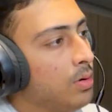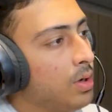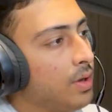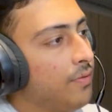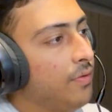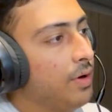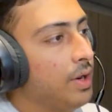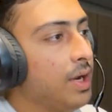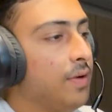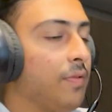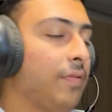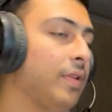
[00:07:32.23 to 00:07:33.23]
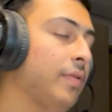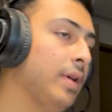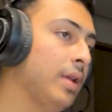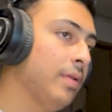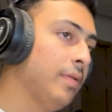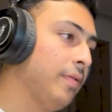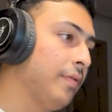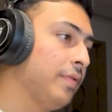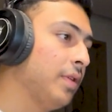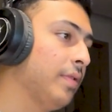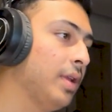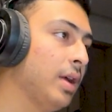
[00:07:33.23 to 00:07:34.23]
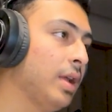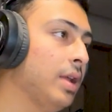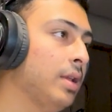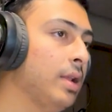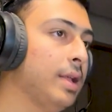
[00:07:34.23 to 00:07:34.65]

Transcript: Okay, 48, 51. 51 again.